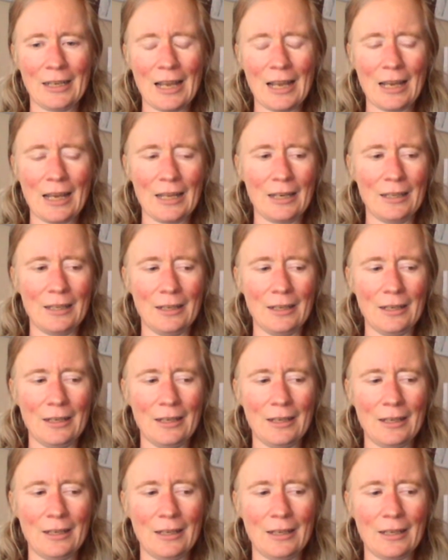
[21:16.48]
And
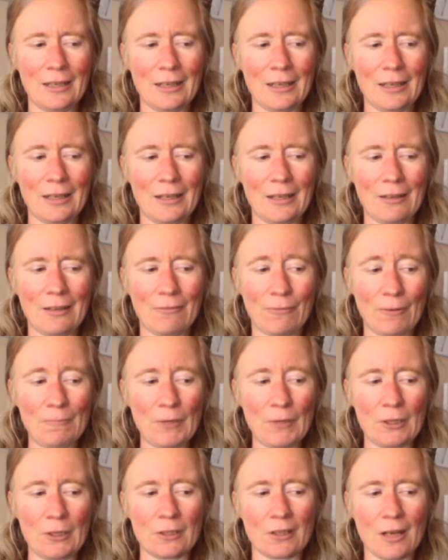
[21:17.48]

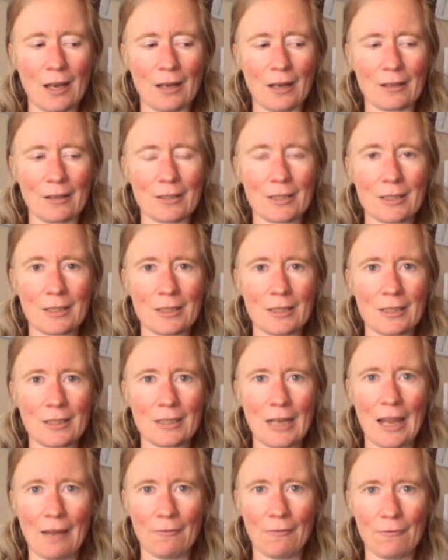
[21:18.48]
from the drugs
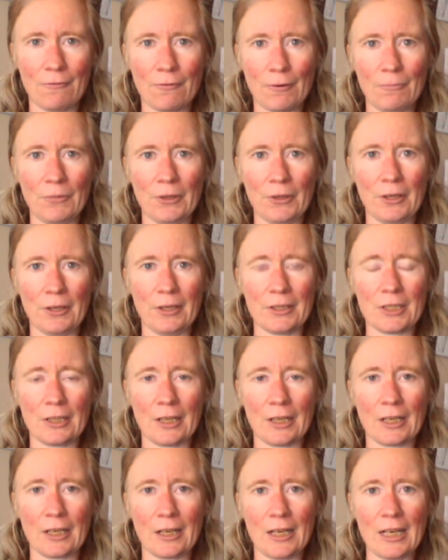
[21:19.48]
and from the
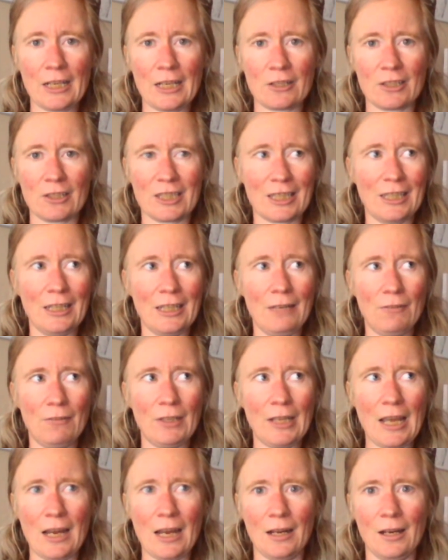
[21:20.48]
psychiatrists. And even
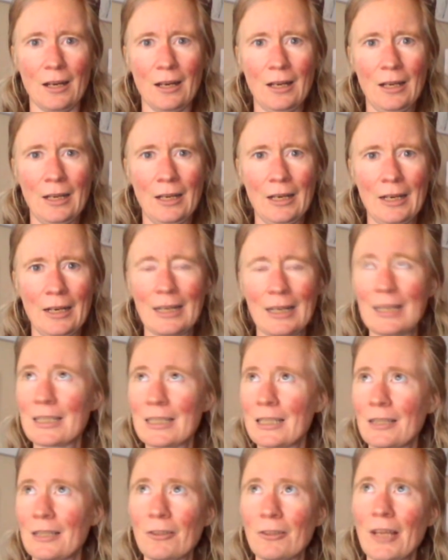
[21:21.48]
then, there's
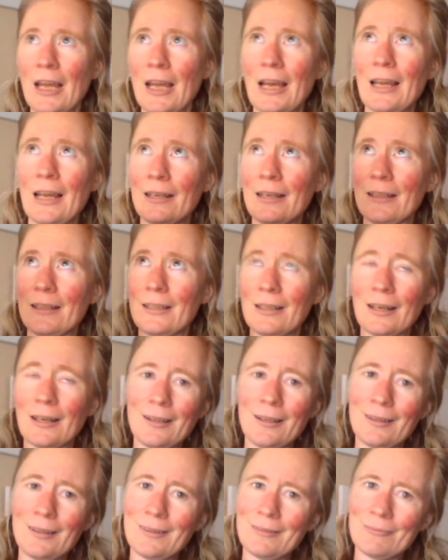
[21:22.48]
still that,
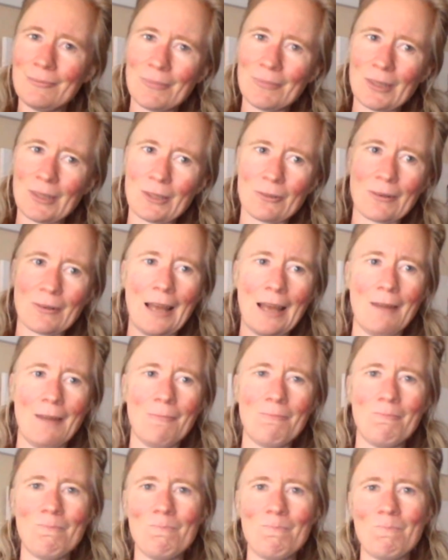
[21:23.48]
threat
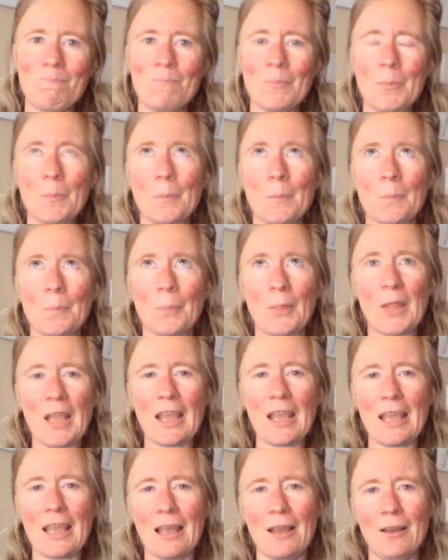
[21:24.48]

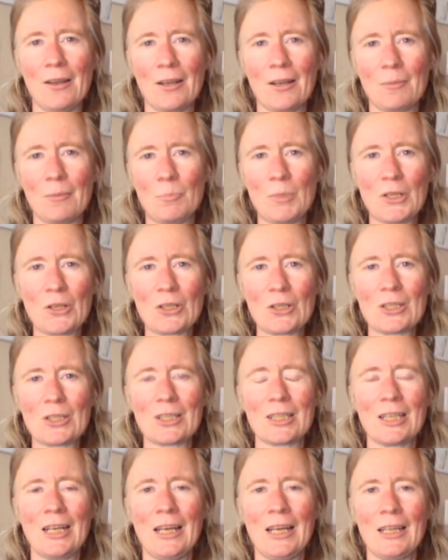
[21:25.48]
there,
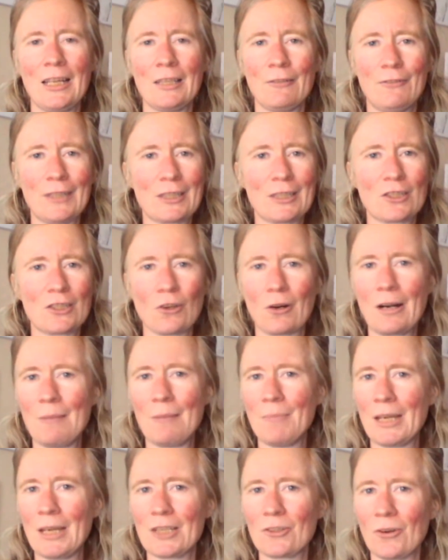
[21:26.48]
because the
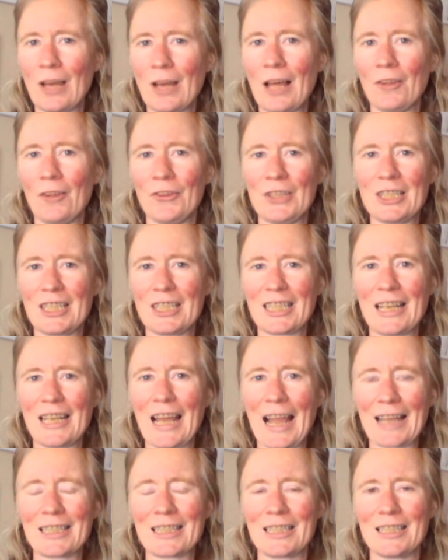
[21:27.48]
Victorian Mental Health
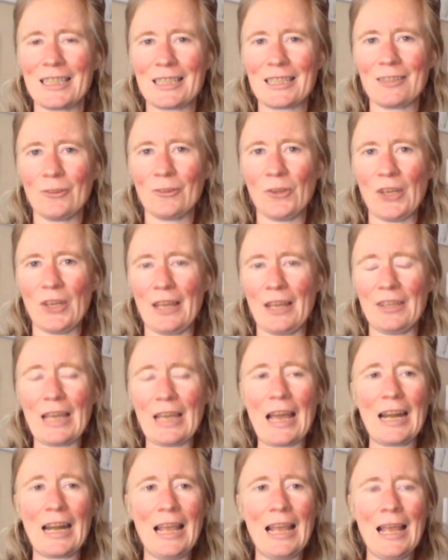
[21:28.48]
Act is still there.
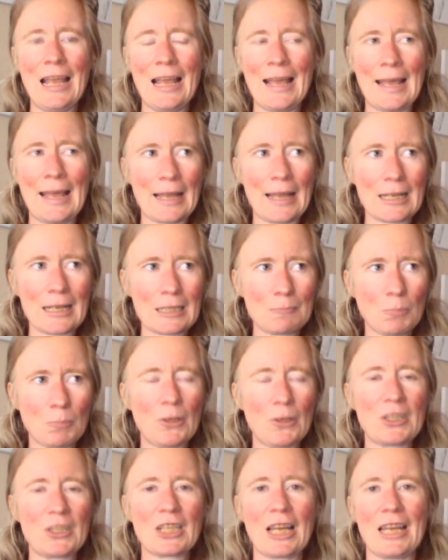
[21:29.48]
That
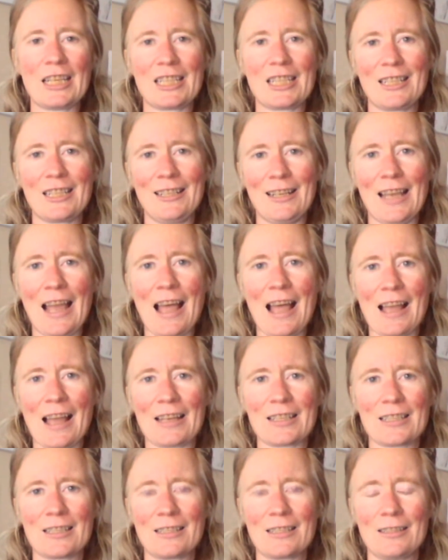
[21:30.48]
Exploitation
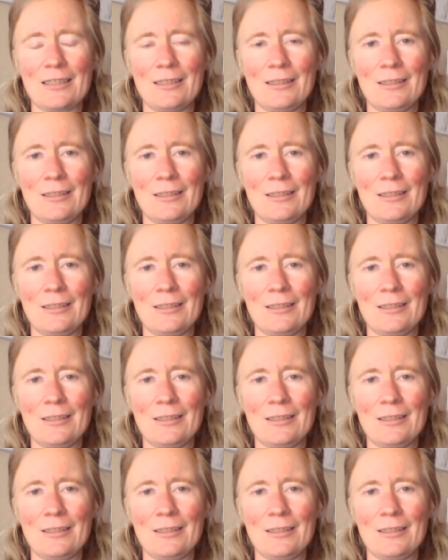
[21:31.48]
Act